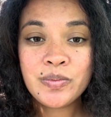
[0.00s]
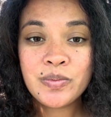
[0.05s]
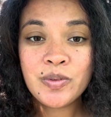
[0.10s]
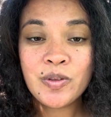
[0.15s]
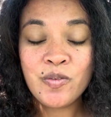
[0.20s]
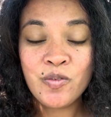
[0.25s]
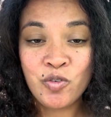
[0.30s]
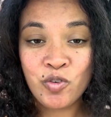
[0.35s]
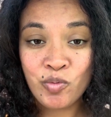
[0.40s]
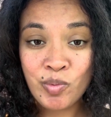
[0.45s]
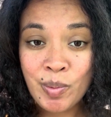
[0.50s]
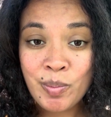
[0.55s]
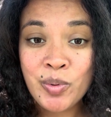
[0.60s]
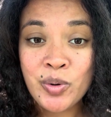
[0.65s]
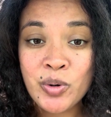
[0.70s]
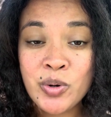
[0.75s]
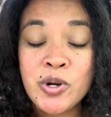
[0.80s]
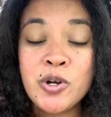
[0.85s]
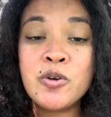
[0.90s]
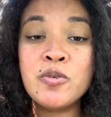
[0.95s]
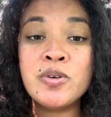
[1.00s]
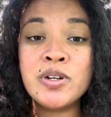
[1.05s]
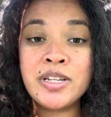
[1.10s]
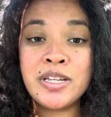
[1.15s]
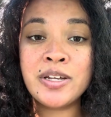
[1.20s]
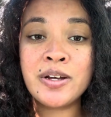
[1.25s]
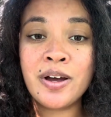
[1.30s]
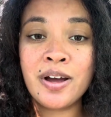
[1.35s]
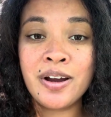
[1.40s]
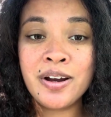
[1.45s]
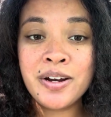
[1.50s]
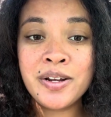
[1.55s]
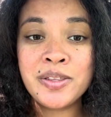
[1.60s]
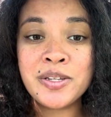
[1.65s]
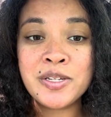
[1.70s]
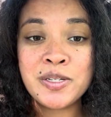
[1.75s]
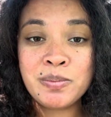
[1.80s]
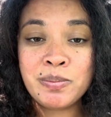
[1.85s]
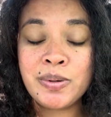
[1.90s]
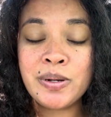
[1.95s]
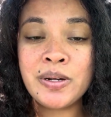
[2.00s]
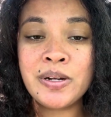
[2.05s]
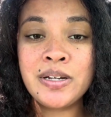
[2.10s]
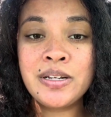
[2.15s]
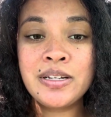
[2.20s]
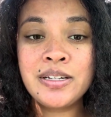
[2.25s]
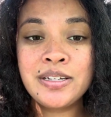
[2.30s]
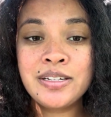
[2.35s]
if you remember who you really are in the spirit,